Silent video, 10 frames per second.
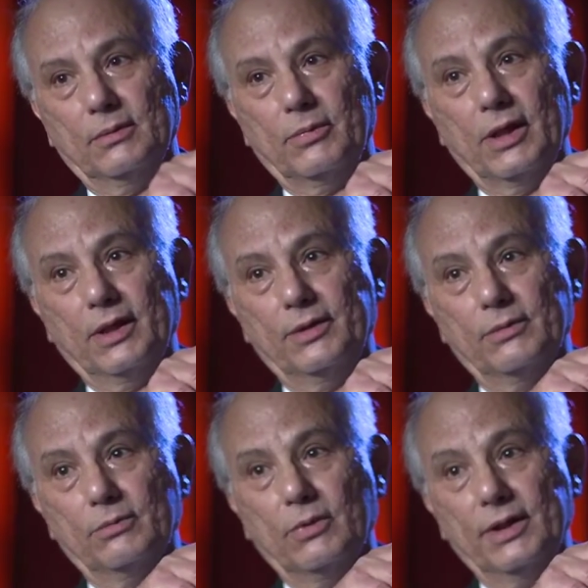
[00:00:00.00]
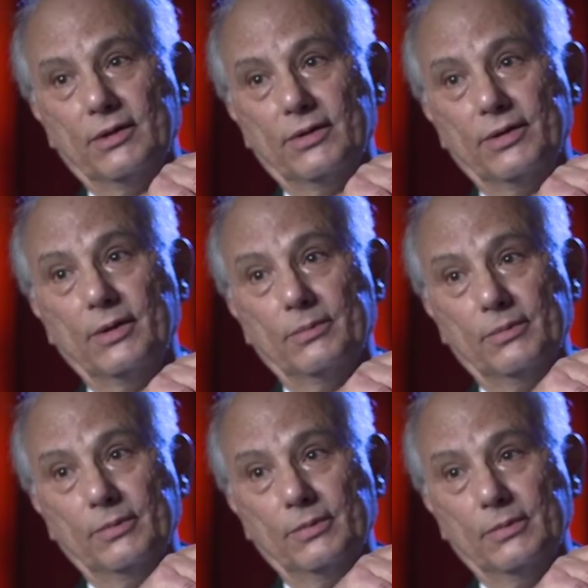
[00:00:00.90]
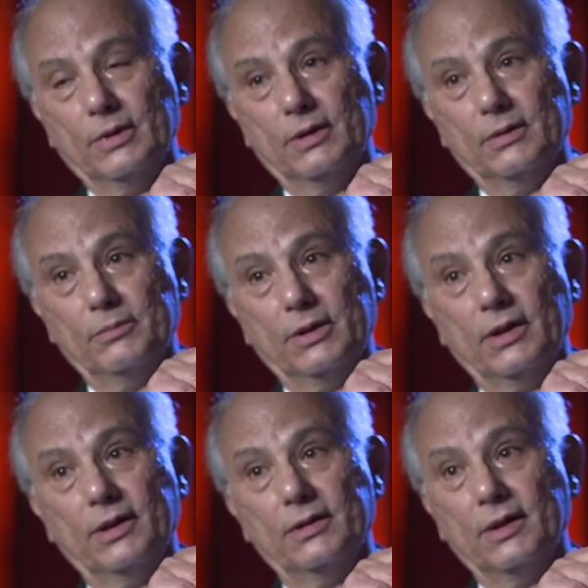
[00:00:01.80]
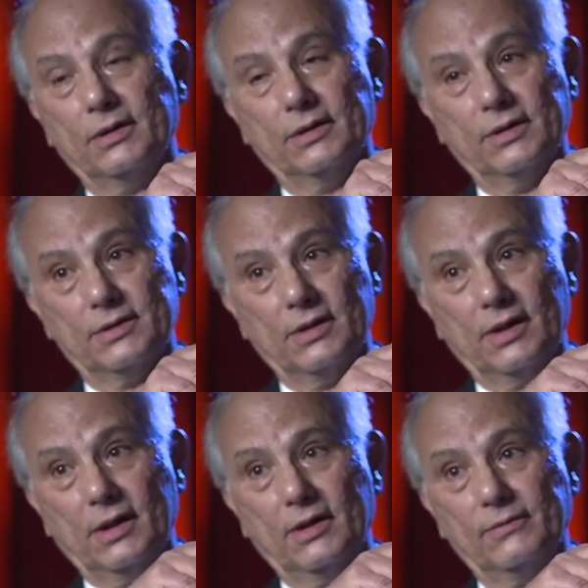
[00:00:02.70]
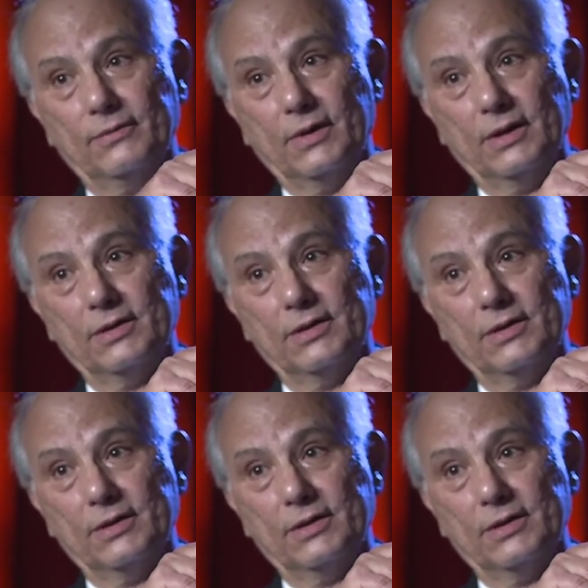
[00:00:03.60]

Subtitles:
by your right thumb. The clarinet does not have any